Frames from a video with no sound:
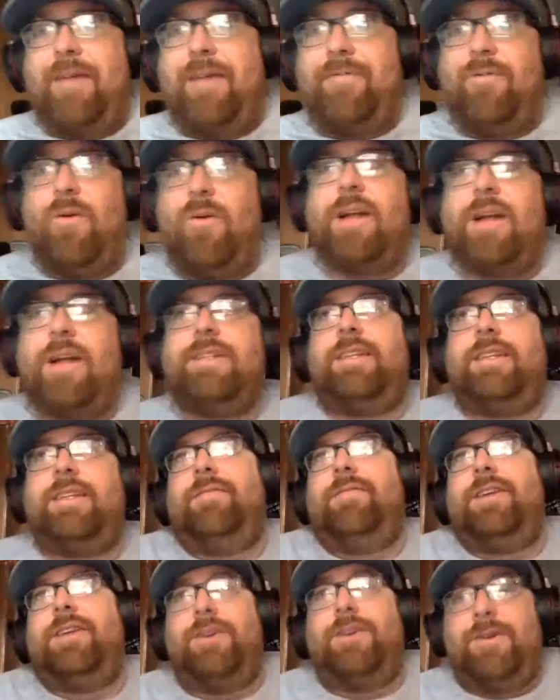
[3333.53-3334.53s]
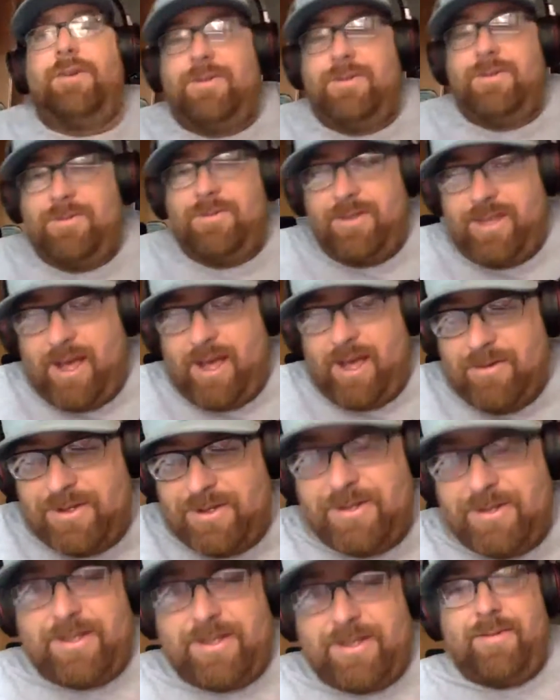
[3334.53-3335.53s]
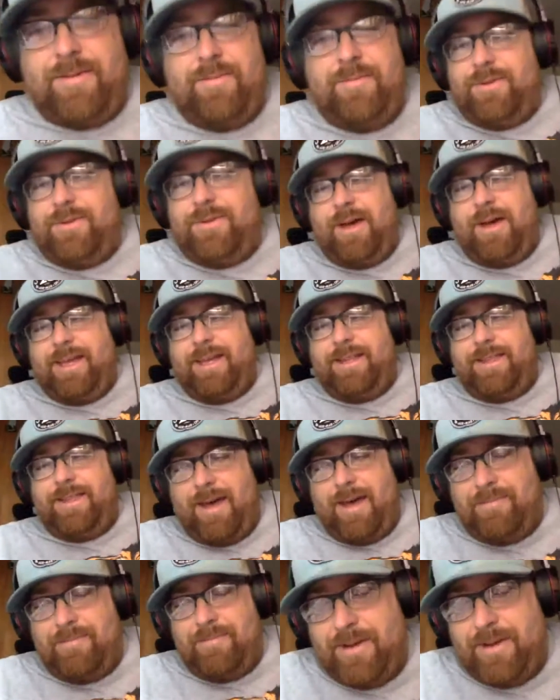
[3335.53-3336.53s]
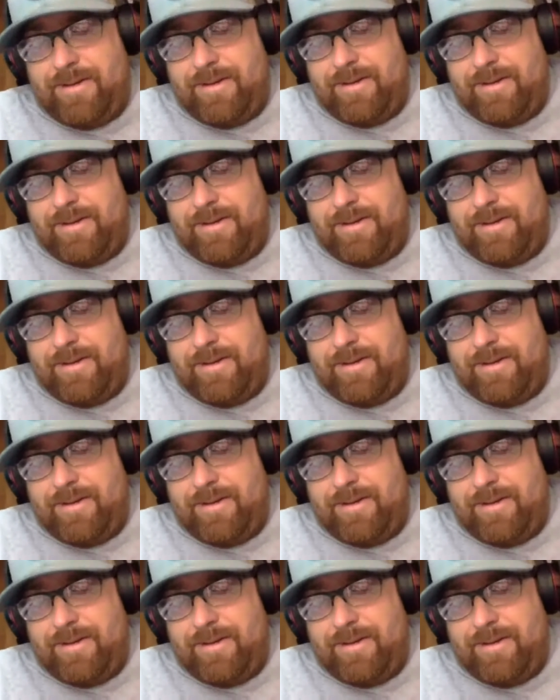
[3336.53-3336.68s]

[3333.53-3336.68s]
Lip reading: I've watched TV shows with counselors in them, so I get that. But